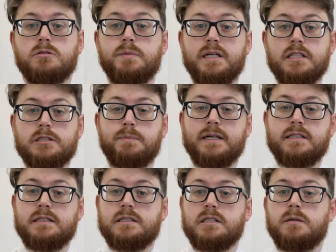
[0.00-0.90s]
you'll be
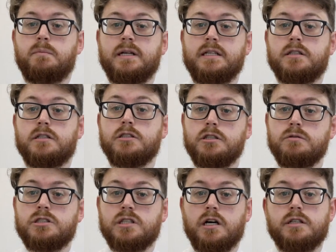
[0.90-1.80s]
expected to complete the
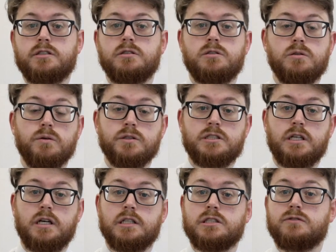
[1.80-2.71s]
new starters course
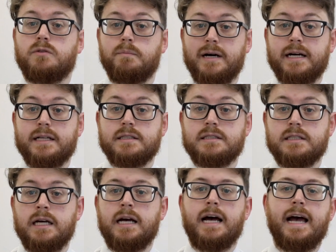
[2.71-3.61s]
task for
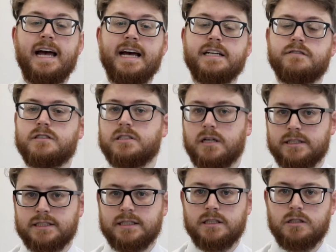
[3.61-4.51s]
maths ahead of
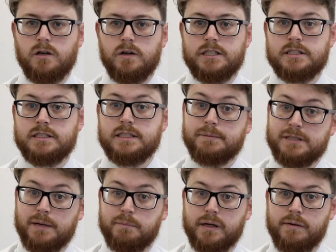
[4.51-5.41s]
starting at the college in
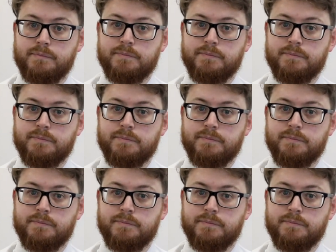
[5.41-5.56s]
September.